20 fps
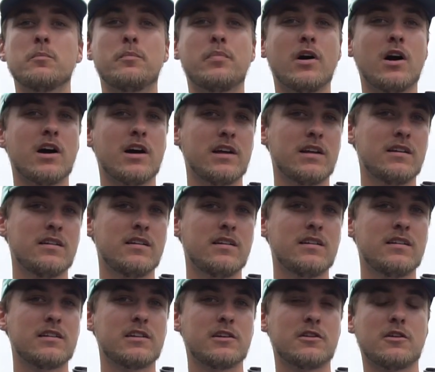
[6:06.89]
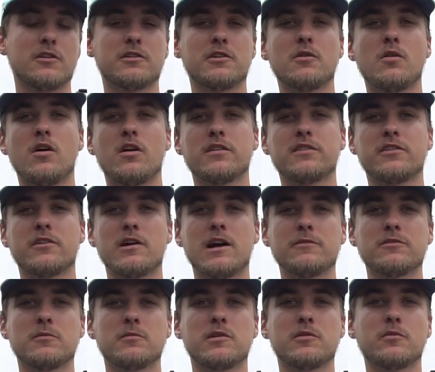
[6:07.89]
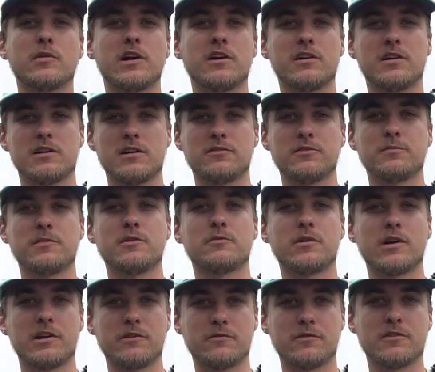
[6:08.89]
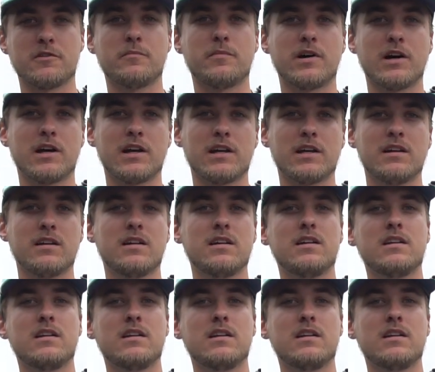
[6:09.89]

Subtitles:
But you know, you also have to be wary, you have to be ready for the bite,